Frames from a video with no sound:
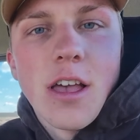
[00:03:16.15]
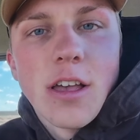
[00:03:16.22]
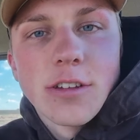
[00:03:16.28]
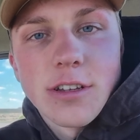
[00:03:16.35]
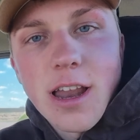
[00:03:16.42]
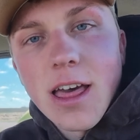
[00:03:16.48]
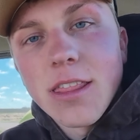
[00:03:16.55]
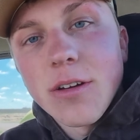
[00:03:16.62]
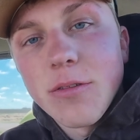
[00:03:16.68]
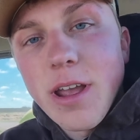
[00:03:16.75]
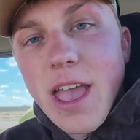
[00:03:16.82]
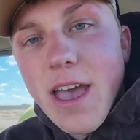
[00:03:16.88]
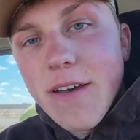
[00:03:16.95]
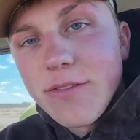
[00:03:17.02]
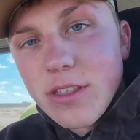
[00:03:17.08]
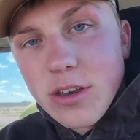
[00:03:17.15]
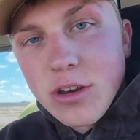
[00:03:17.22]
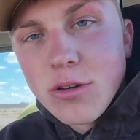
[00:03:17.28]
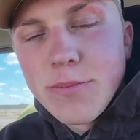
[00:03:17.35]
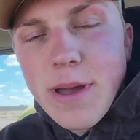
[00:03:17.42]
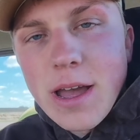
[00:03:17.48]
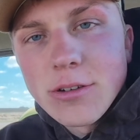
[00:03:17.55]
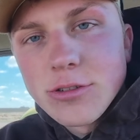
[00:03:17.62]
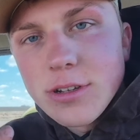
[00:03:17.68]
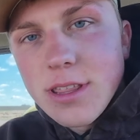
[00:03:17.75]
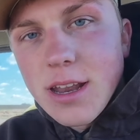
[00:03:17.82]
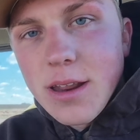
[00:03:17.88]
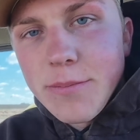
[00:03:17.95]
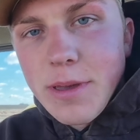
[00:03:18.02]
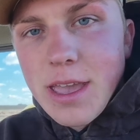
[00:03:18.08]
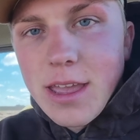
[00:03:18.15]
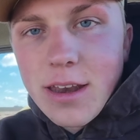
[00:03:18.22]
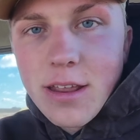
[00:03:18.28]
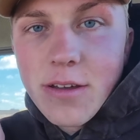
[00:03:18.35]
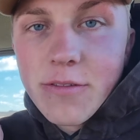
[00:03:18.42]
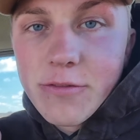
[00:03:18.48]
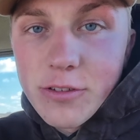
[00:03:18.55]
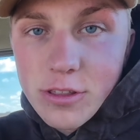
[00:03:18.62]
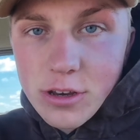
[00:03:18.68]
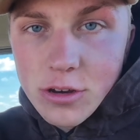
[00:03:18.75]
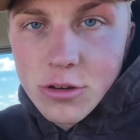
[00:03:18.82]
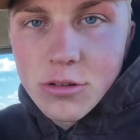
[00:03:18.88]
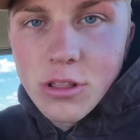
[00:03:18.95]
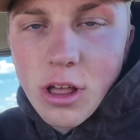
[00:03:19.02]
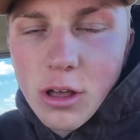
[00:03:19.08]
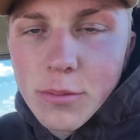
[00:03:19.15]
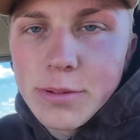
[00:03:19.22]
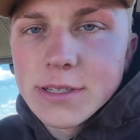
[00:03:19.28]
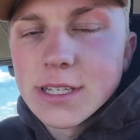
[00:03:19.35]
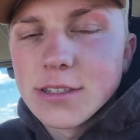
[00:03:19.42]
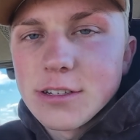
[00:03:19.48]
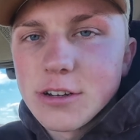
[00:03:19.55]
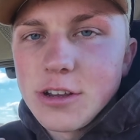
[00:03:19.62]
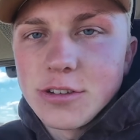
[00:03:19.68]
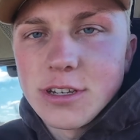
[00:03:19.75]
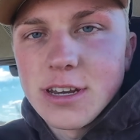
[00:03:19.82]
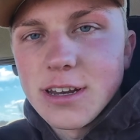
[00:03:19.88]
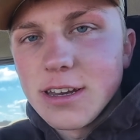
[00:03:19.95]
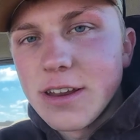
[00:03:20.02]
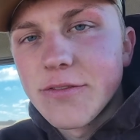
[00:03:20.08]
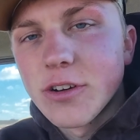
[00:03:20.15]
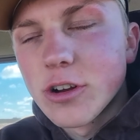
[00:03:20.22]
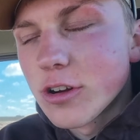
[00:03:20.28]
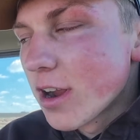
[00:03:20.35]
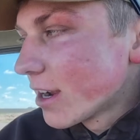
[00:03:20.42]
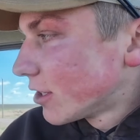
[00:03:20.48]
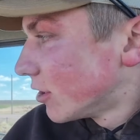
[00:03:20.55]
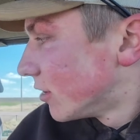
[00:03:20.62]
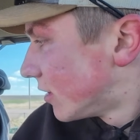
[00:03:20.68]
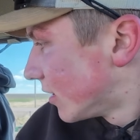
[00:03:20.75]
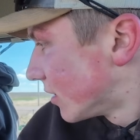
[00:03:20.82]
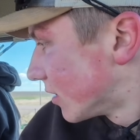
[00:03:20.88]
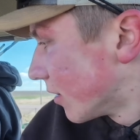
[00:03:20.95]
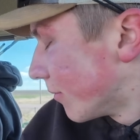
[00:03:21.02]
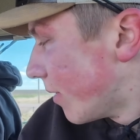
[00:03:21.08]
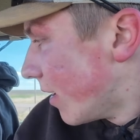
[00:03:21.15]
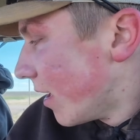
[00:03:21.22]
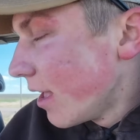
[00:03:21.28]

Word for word: so now that we have the new boundary that I made for the new globe since they're using a different correction system